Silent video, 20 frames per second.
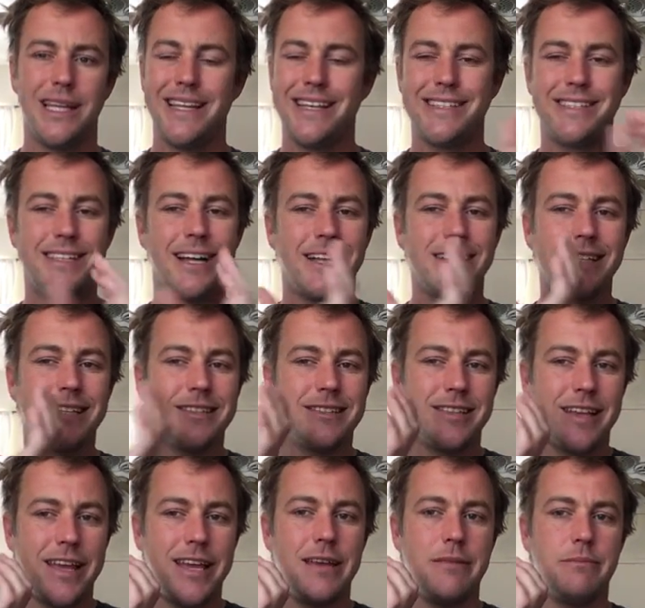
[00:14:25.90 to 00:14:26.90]
is not the
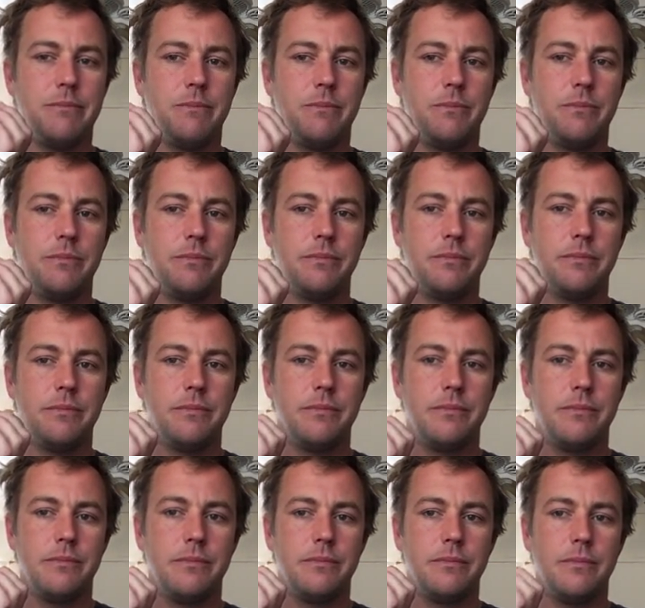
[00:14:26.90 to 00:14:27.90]
same
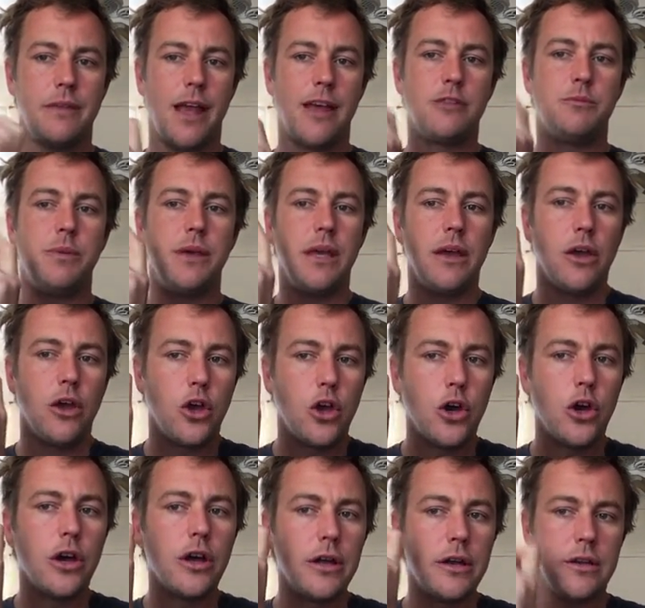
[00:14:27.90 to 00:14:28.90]
as being
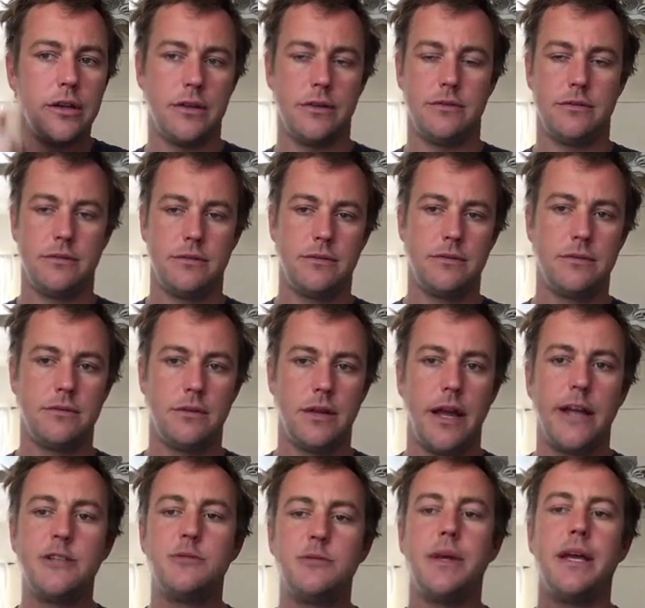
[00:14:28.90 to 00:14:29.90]
good,
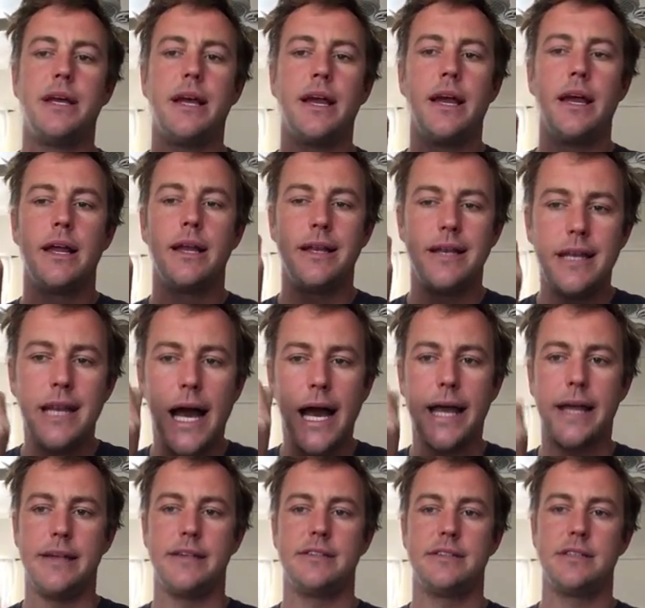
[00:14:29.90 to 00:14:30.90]
as being
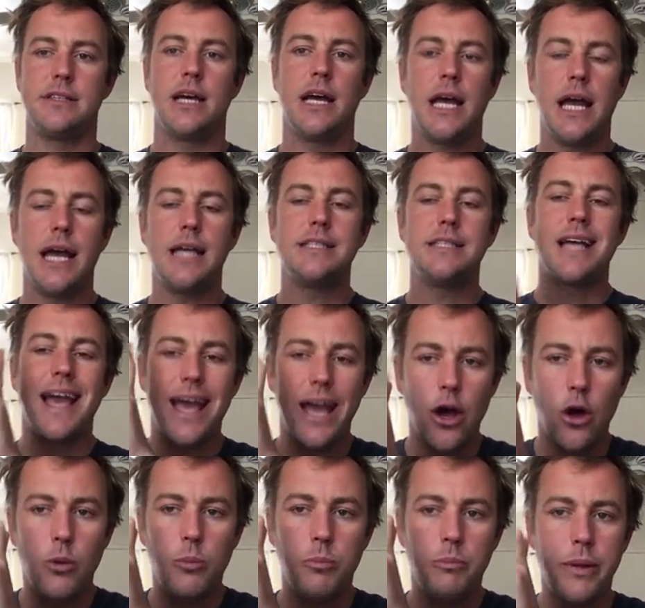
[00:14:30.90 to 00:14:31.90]
nice, as
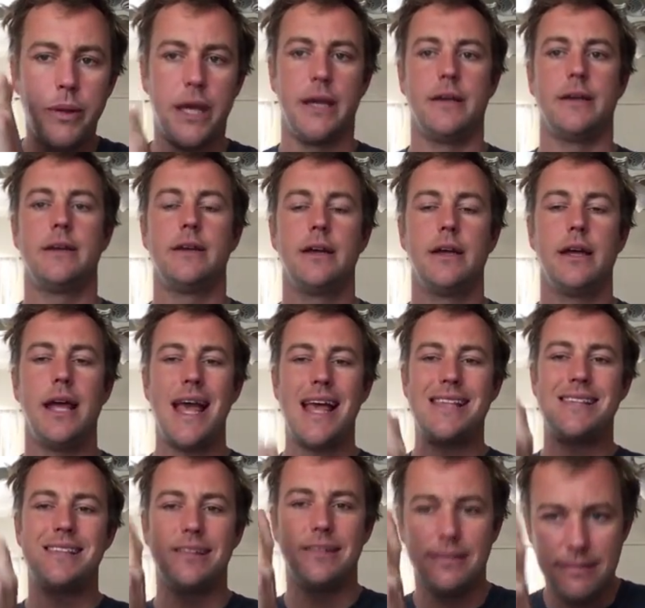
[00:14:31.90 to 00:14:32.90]
helping,
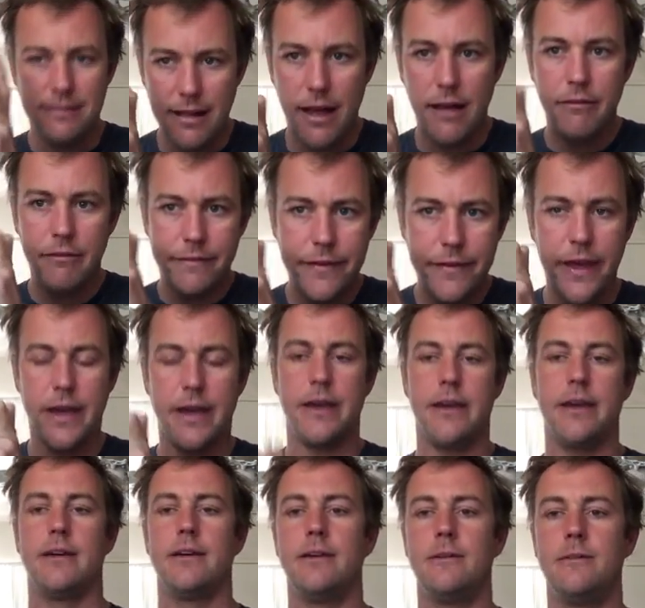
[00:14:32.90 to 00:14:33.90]
as
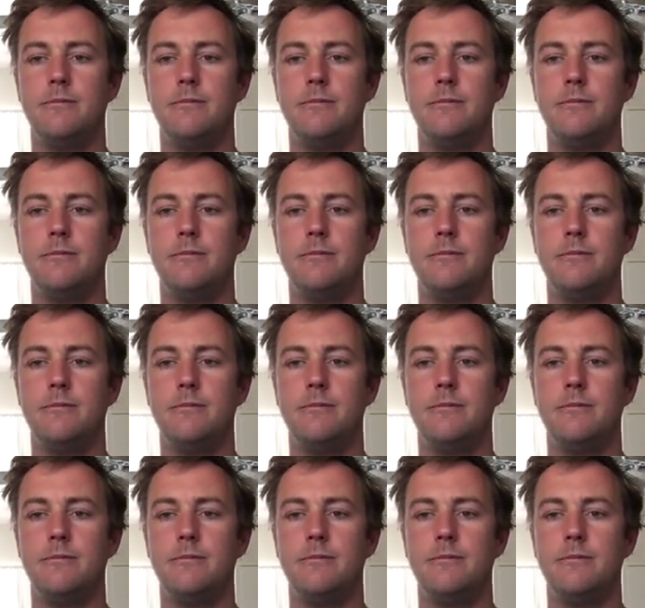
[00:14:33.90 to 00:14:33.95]
loving.